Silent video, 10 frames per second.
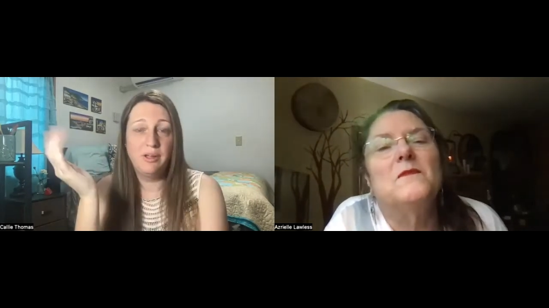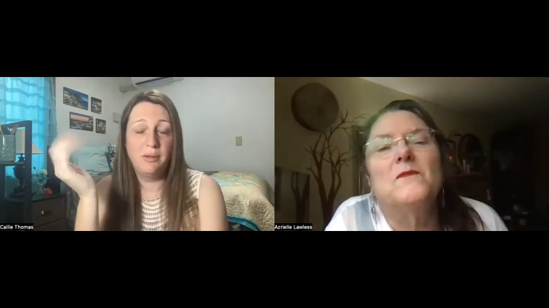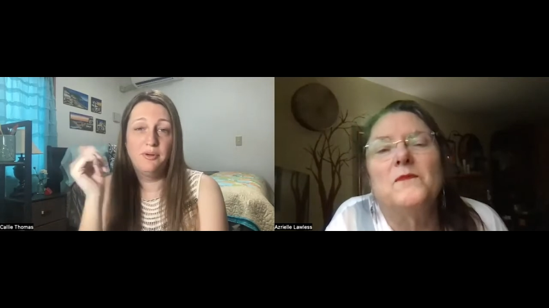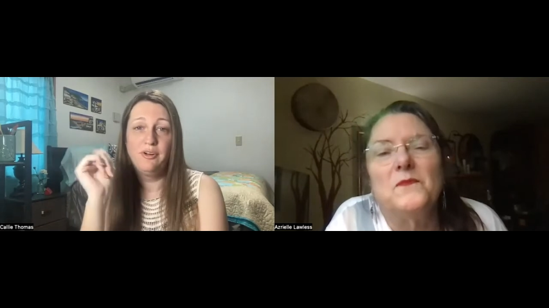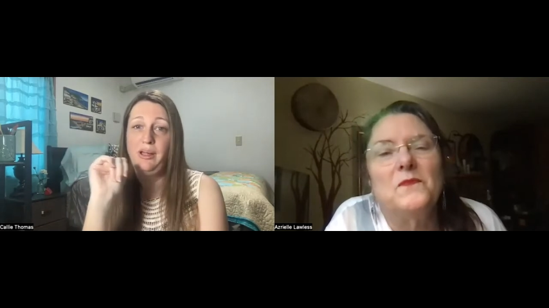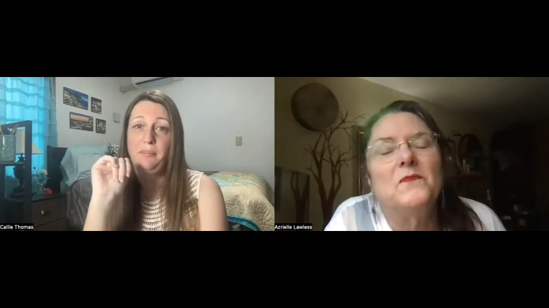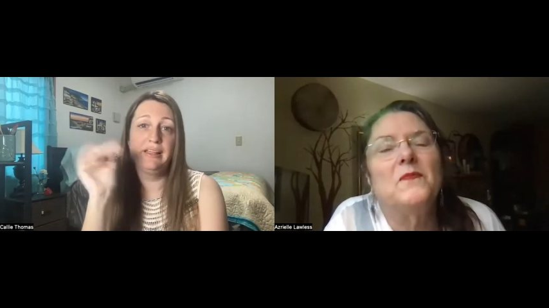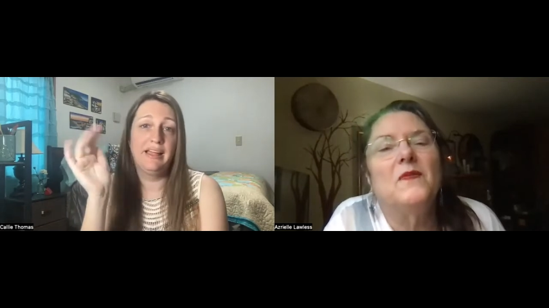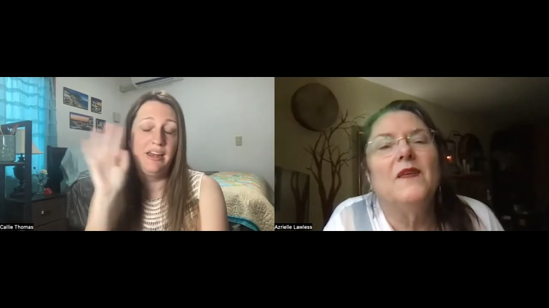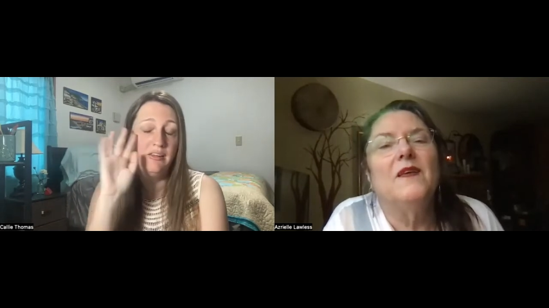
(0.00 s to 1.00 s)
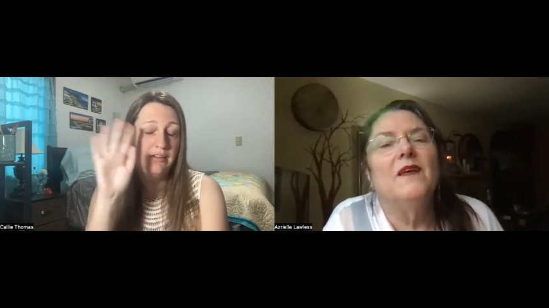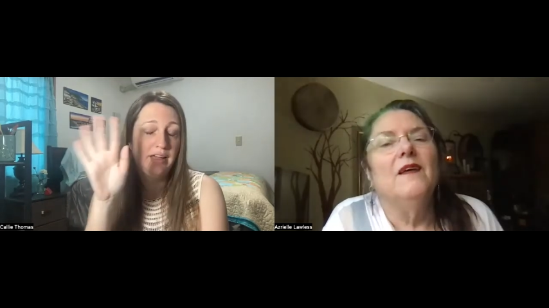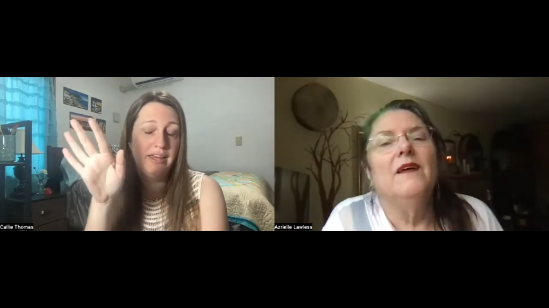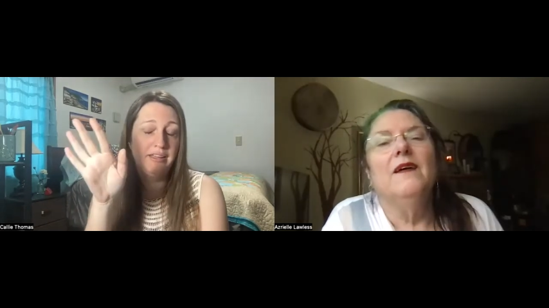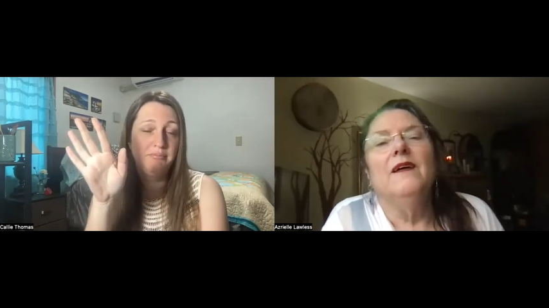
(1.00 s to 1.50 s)
Speaker 1: number. And I'm like, I don't look at
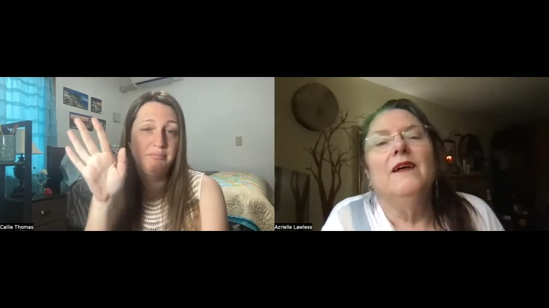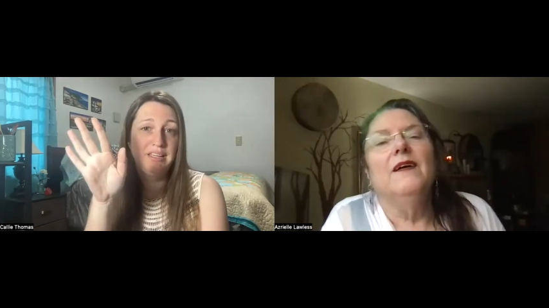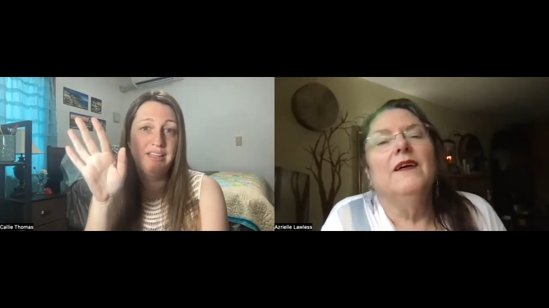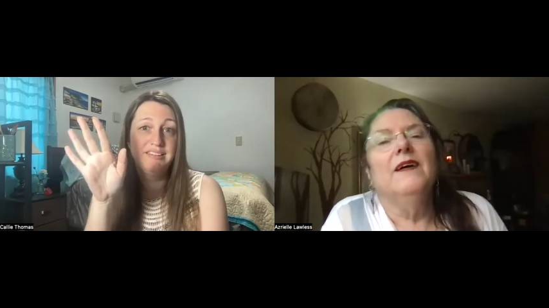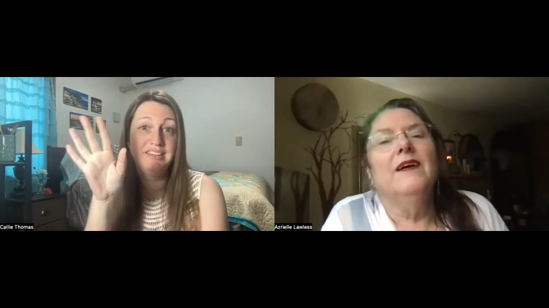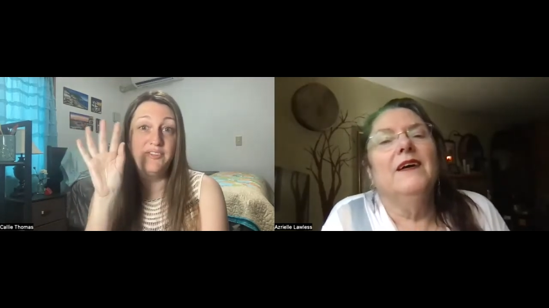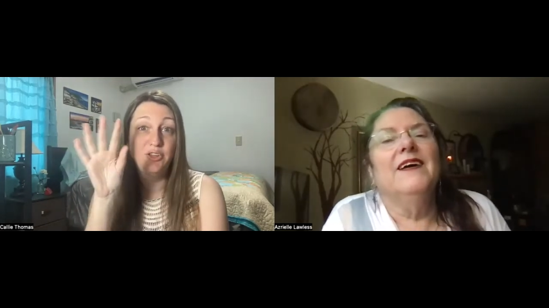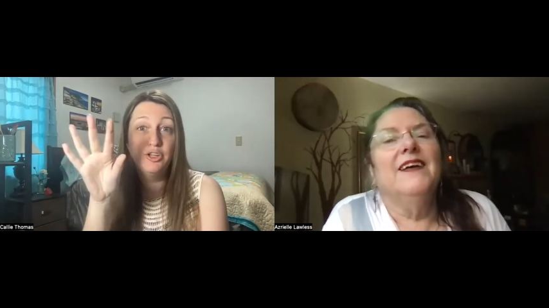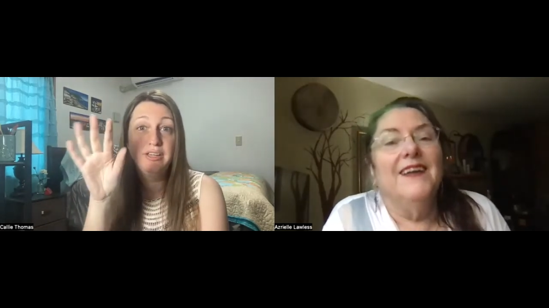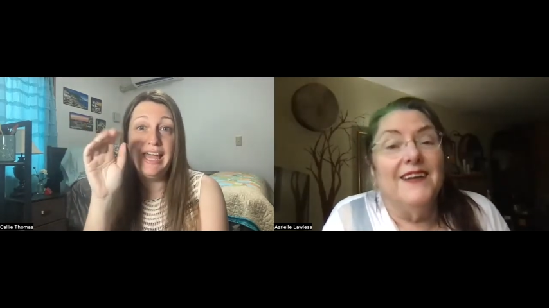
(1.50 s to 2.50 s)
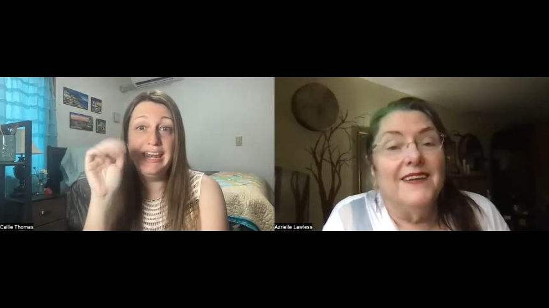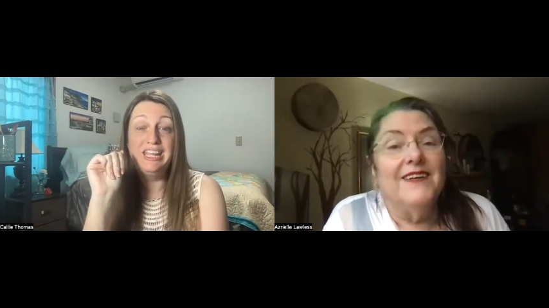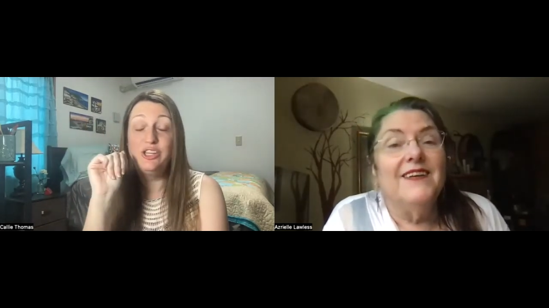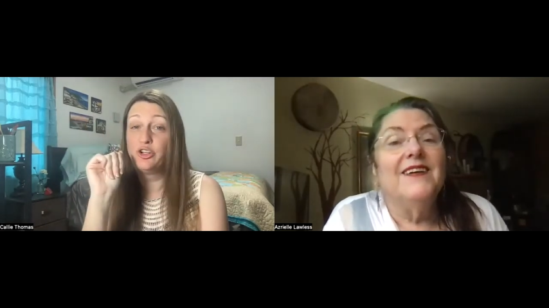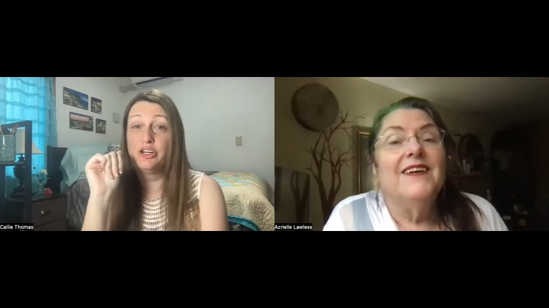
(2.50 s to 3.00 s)
it because if you look at it,
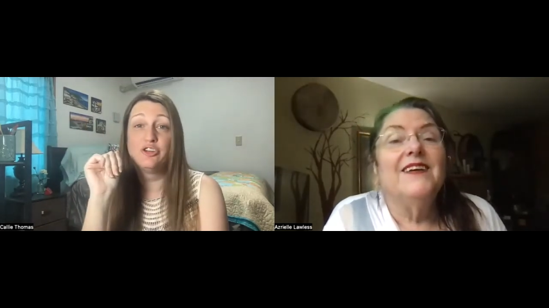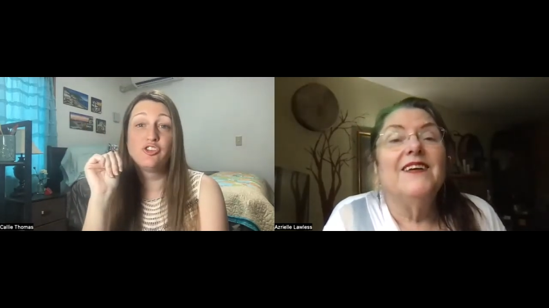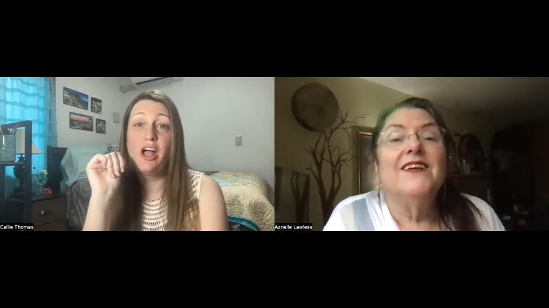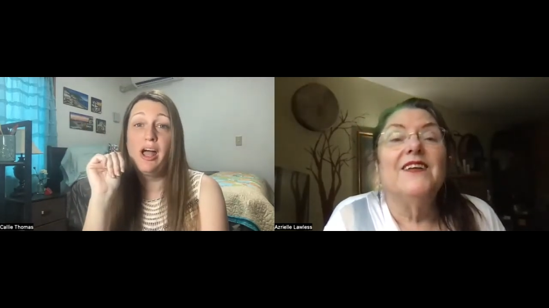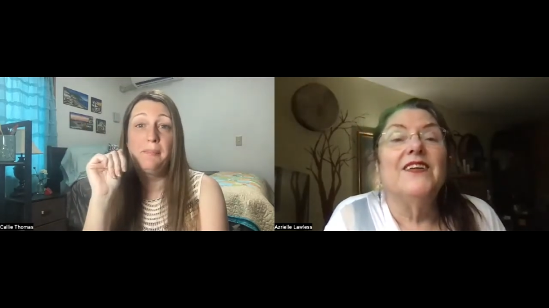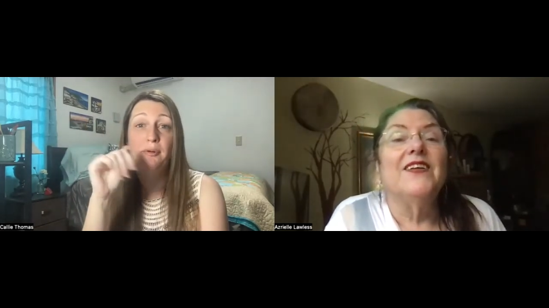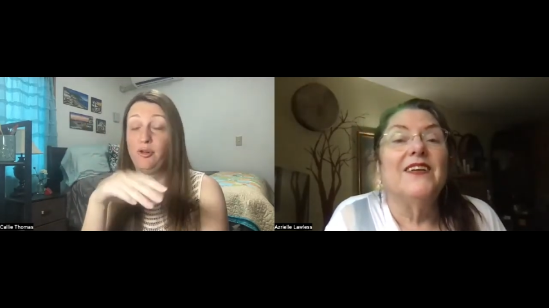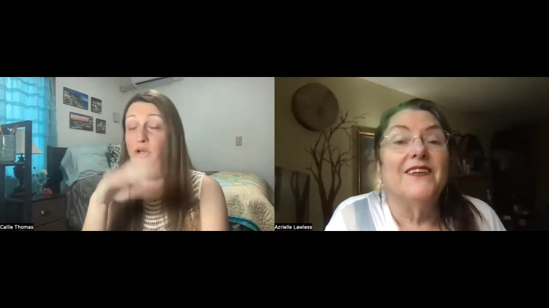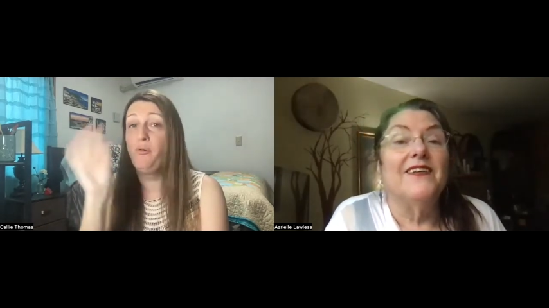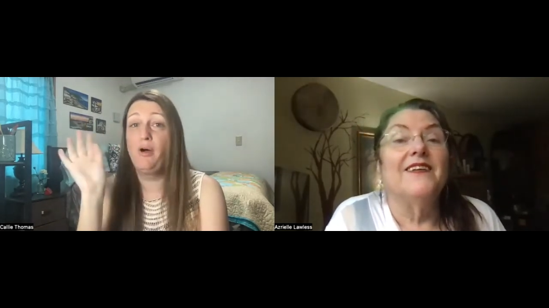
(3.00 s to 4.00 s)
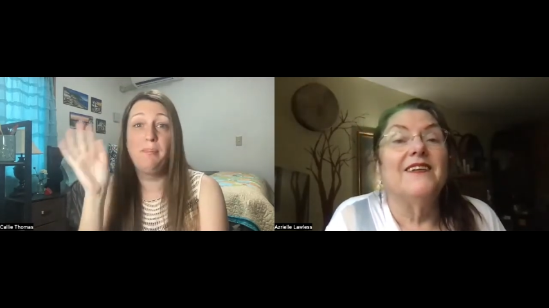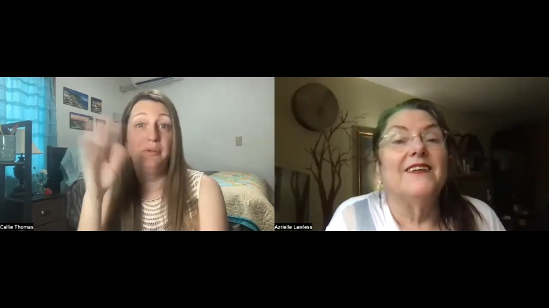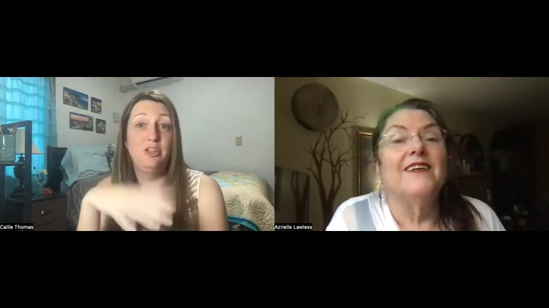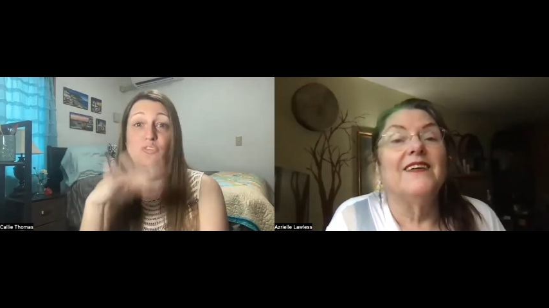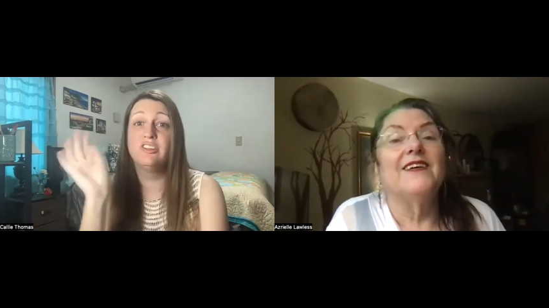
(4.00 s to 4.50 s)
you're going to drop or go up.
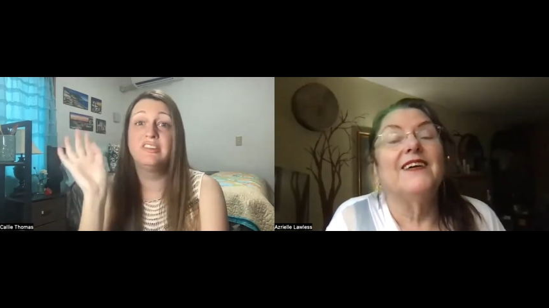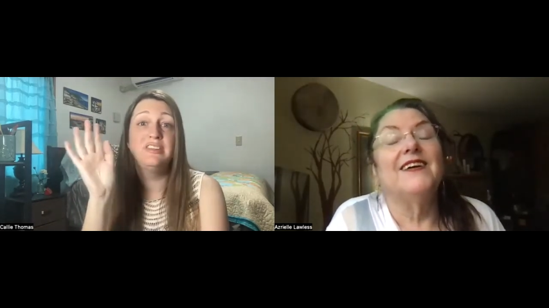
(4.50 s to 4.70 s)
You just,